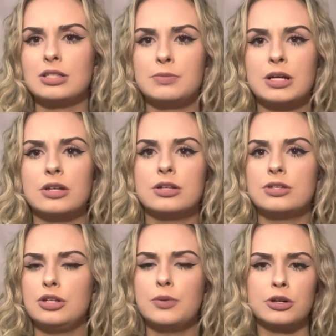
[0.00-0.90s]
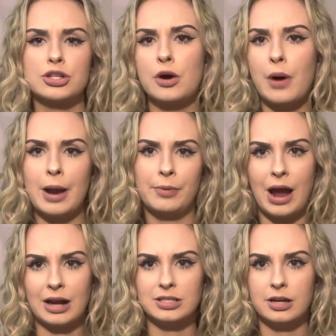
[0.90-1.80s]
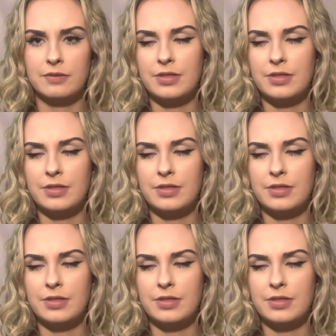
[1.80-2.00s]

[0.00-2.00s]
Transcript: because you are so hyperactive